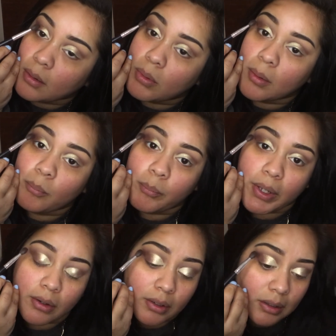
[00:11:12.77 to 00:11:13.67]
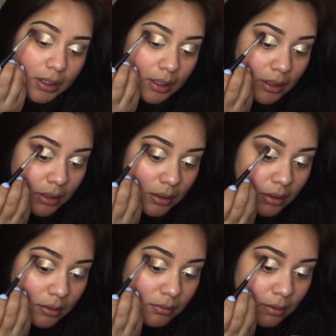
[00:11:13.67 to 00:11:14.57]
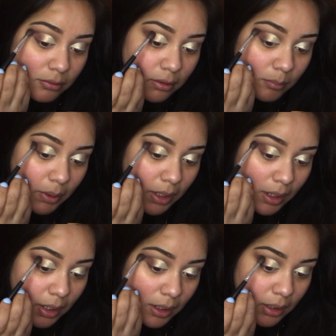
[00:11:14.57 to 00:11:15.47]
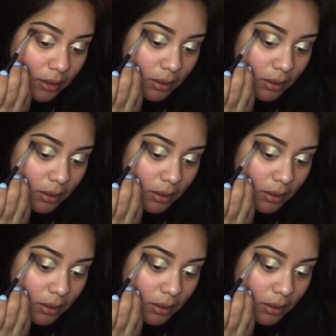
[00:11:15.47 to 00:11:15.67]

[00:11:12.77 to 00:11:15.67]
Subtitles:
but I'm barely touching my eye.